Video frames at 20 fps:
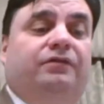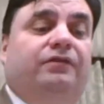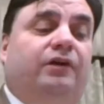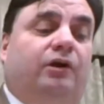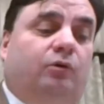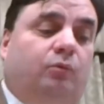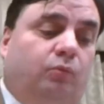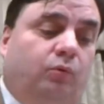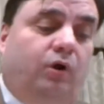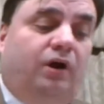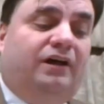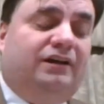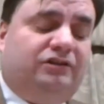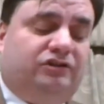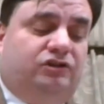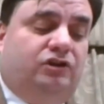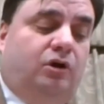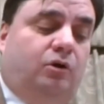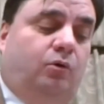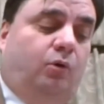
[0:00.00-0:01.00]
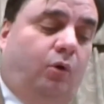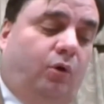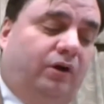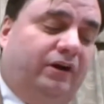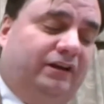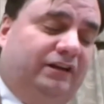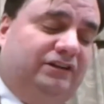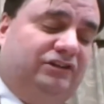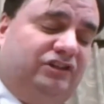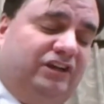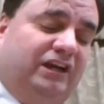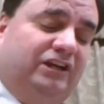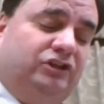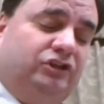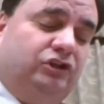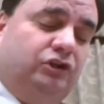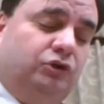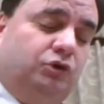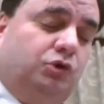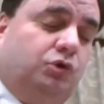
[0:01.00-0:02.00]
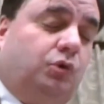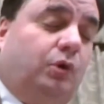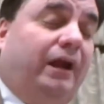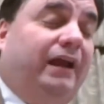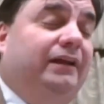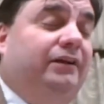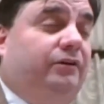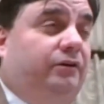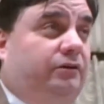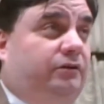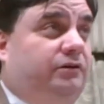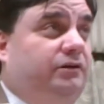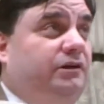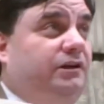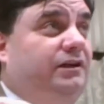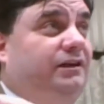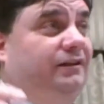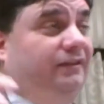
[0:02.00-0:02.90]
There was no organization greater